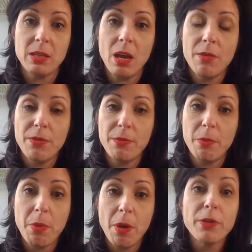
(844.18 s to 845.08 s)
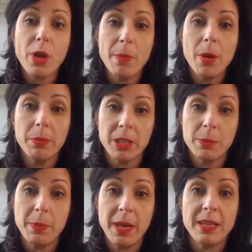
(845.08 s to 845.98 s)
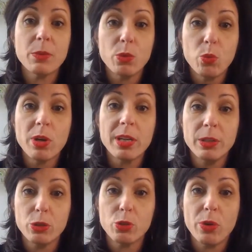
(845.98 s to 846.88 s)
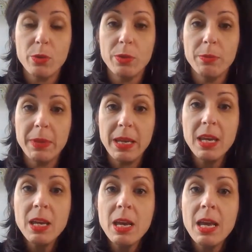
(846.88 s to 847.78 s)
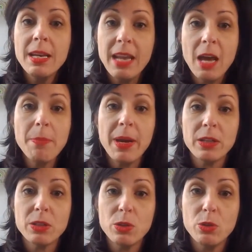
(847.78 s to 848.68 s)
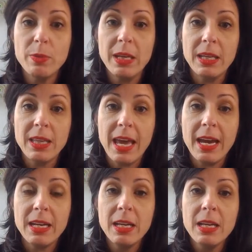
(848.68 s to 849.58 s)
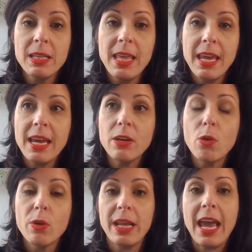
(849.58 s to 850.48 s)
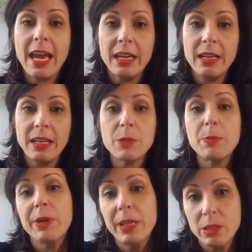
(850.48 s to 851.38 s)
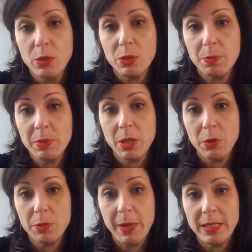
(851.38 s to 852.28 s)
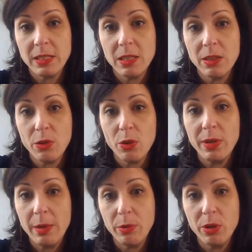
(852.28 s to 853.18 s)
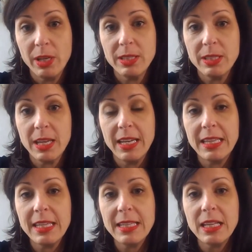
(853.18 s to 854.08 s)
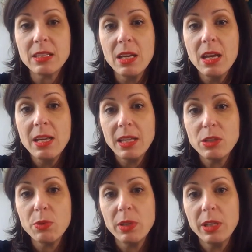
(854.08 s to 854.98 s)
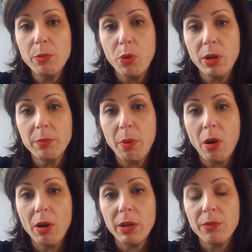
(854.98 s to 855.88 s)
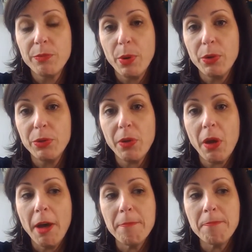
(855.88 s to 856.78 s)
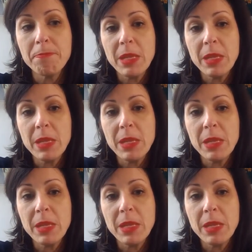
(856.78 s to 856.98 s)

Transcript: of a of a great public space that would work in Detroit would be, not by assuming that they had already had experienced those those spaces in their own neighborhoods. And I think that's that's a really important part of both um,